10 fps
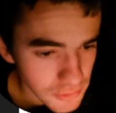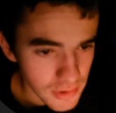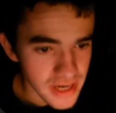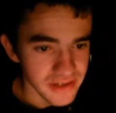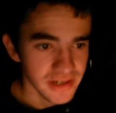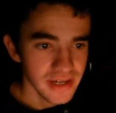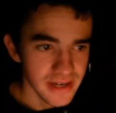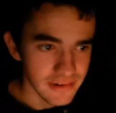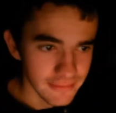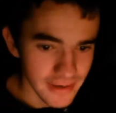read.
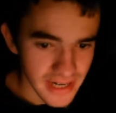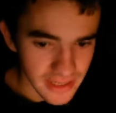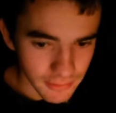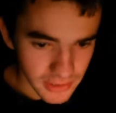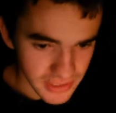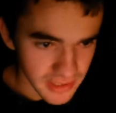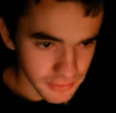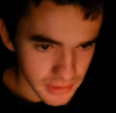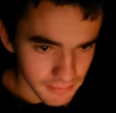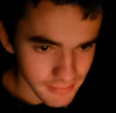It really was, and it
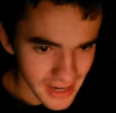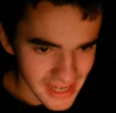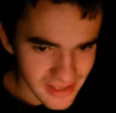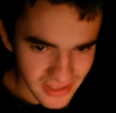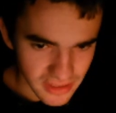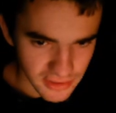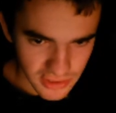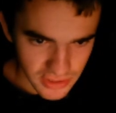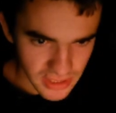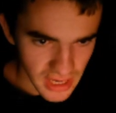was amazing
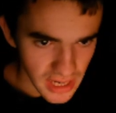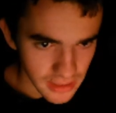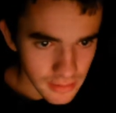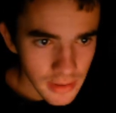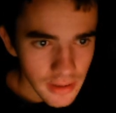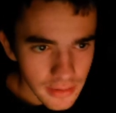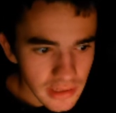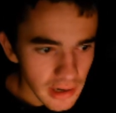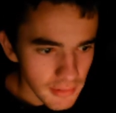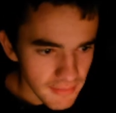just seeing, you
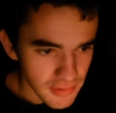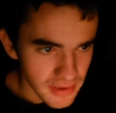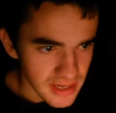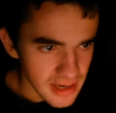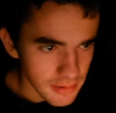know, everything here